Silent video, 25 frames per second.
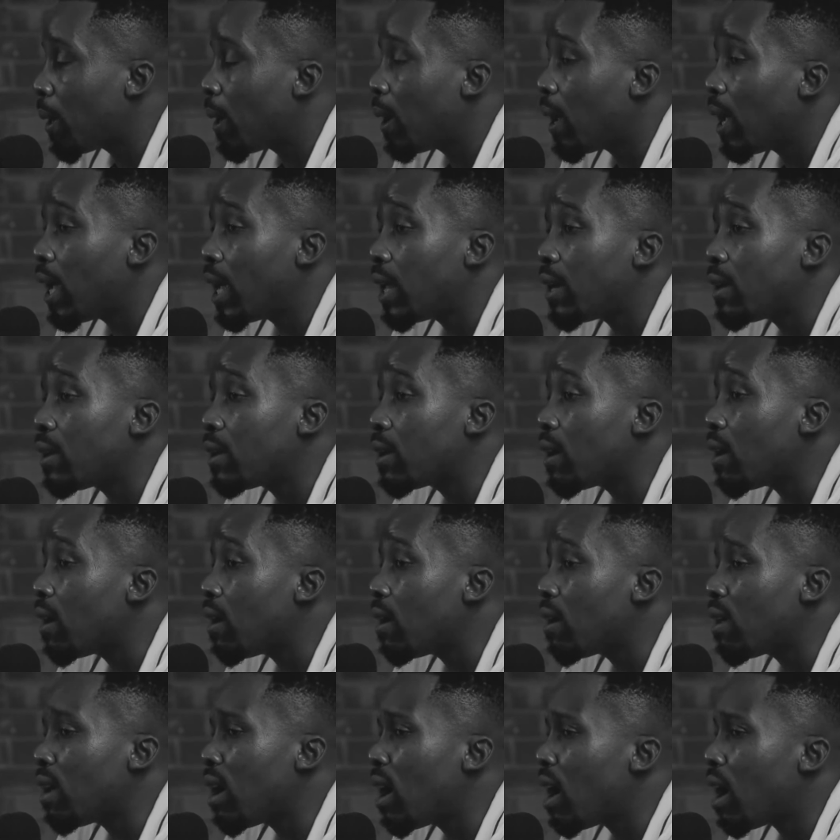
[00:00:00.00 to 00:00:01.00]
And
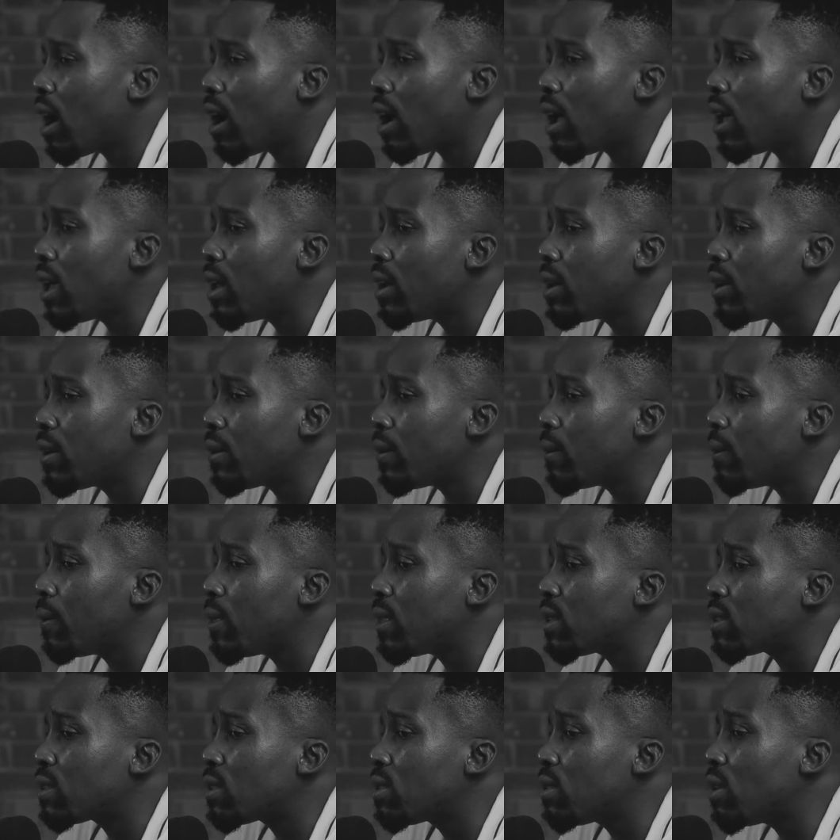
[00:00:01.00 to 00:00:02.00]
and
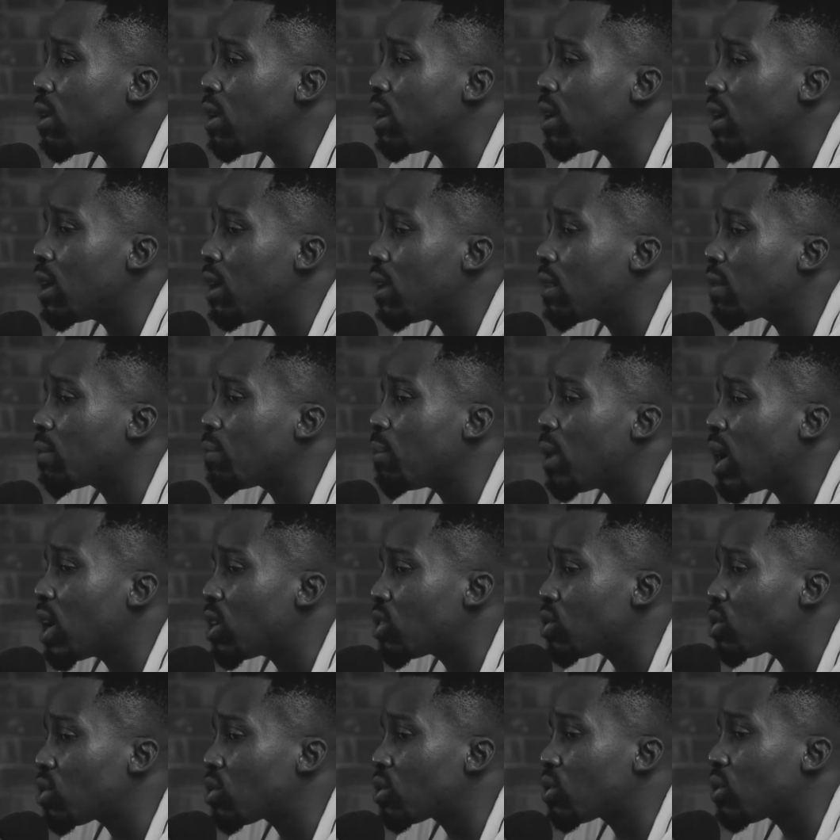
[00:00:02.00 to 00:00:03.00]
it's not as
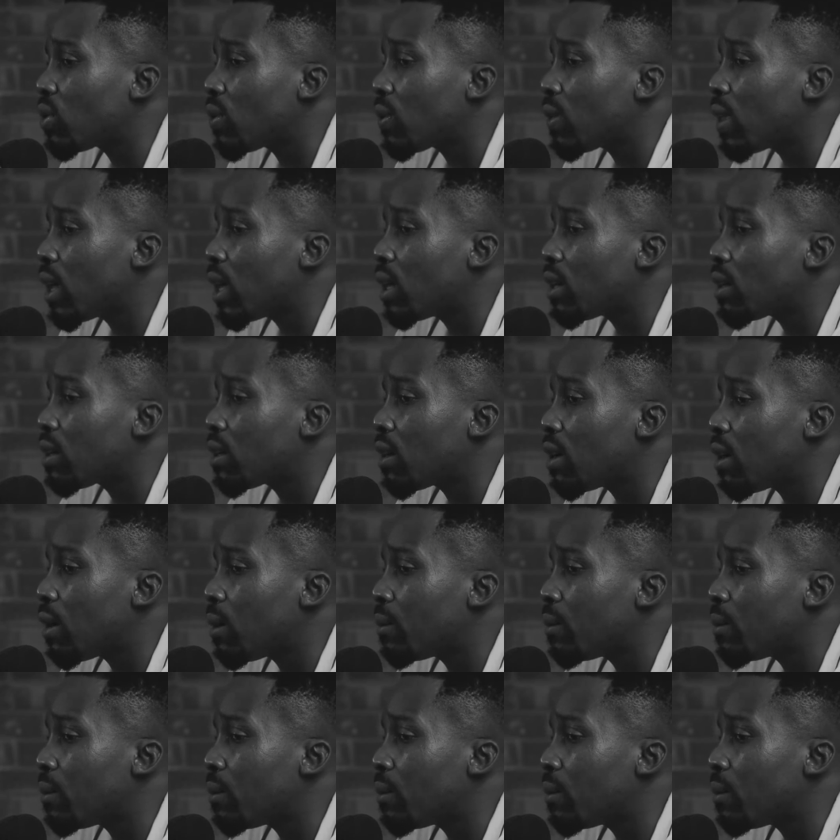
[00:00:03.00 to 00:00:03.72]
much that